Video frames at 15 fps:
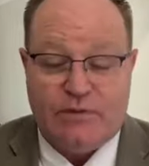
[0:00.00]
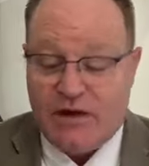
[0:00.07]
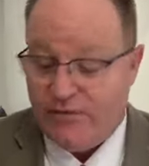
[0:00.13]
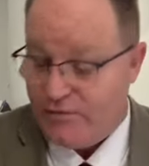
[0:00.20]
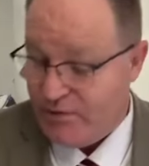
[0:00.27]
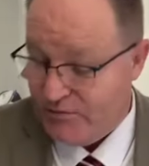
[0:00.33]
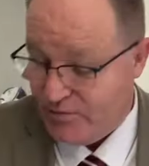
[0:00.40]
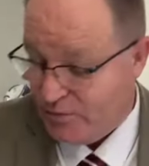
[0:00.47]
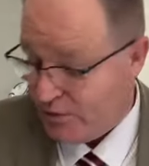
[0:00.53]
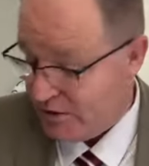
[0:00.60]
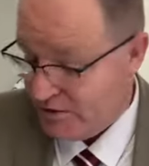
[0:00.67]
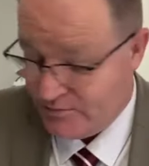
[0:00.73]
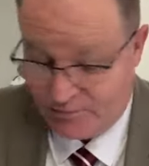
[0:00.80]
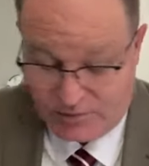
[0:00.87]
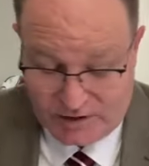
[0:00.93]
Pray for
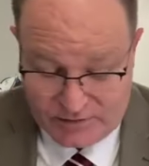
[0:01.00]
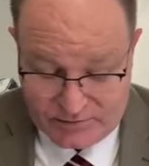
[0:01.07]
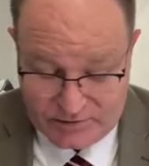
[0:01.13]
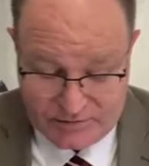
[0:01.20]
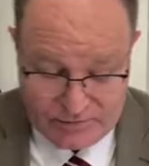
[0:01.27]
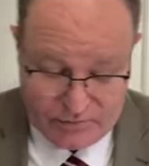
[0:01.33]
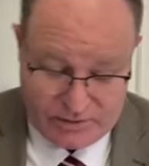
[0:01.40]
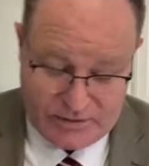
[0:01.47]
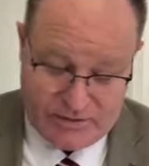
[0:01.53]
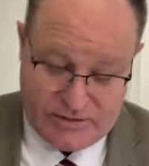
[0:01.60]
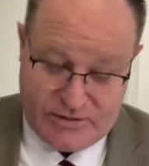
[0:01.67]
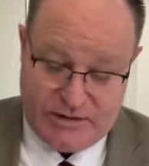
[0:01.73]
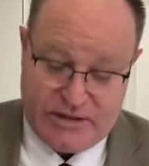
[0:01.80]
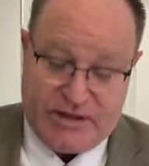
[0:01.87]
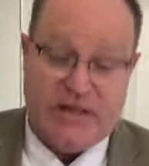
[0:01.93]
everybody. Pray for everyone.
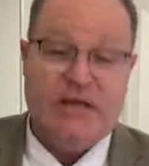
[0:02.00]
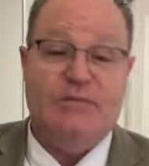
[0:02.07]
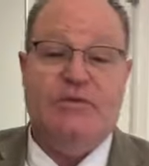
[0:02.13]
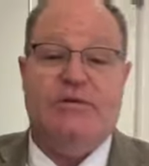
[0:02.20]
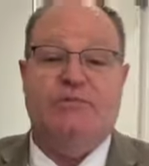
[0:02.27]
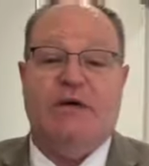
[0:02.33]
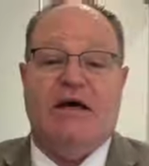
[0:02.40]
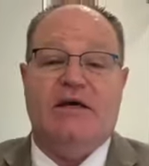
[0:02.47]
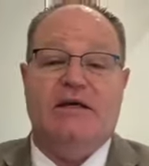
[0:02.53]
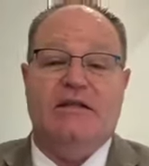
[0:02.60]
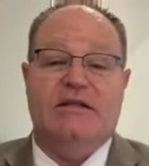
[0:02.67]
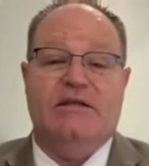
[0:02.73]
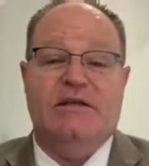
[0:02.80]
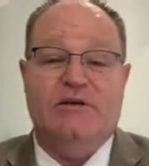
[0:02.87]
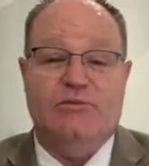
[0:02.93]
All right. Keep it
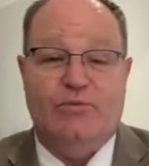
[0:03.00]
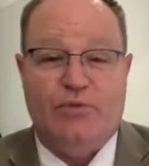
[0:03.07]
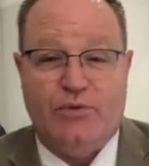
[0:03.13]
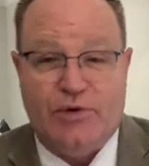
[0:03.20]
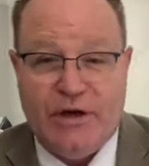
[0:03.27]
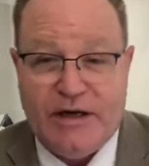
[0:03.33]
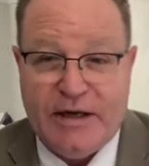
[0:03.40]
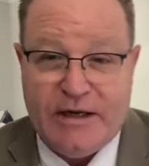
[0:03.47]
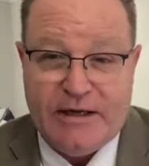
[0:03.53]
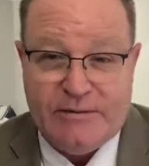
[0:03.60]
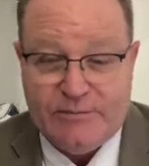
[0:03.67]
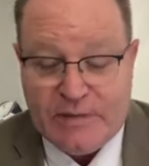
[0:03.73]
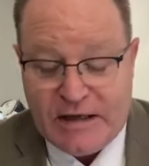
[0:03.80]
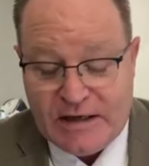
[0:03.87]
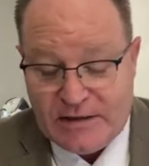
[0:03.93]
bathed in
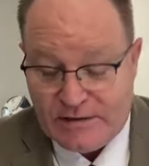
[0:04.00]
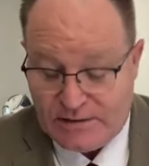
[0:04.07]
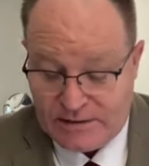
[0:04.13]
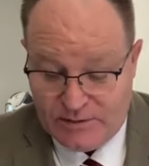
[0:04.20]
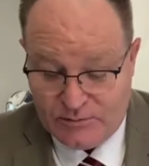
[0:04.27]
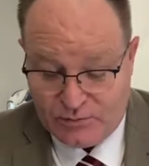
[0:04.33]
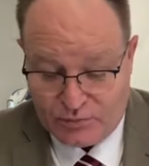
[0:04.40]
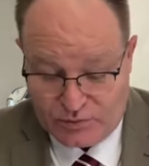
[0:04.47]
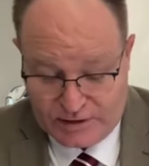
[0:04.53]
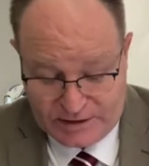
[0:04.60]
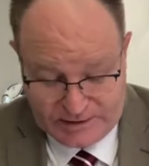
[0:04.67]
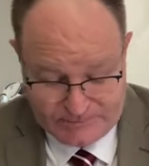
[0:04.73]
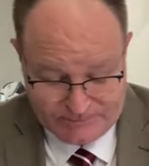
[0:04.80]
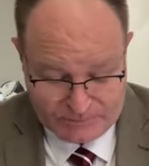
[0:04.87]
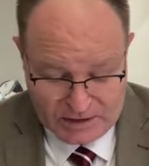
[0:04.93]
prayer. Bathed in
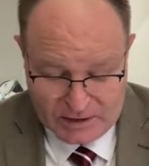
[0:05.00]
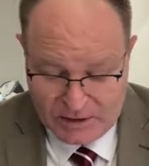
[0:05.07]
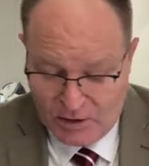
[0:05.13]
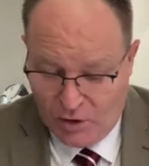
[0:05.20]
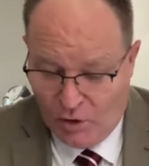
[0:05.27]
prayer.